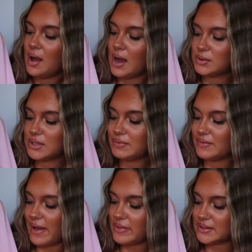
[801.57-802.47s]
I also love the
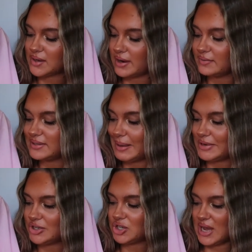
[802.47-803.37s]
fact that it's kind of
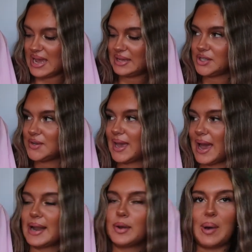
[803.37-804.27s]
semi-sheer, so you
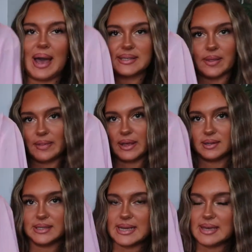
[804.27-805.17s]
can wear something
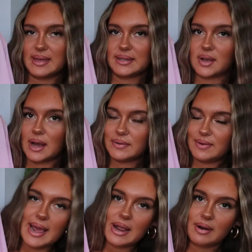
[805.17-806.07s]
underneath it to kind of
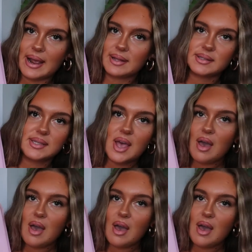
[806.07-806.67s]
layer it.